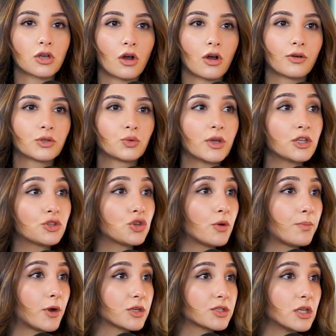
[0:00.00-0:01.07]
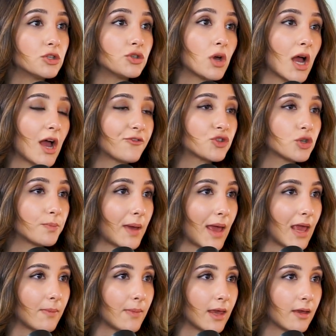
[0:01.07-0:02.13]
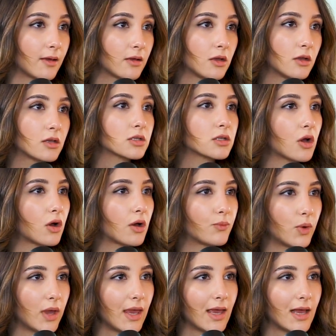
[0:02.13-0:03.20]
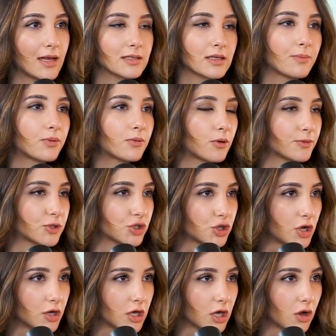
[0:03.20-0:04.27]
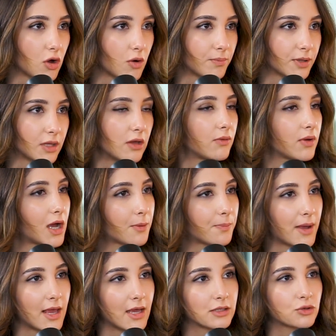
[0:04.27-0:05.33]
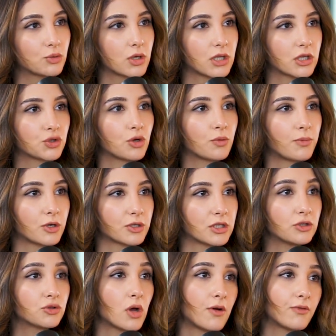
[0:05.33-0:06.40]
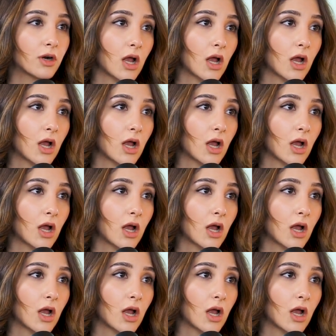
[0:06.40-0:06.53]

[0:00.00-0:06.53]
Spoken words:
So 22% you have to pay me. So we, as a Property Turkey company, we are paying 22% to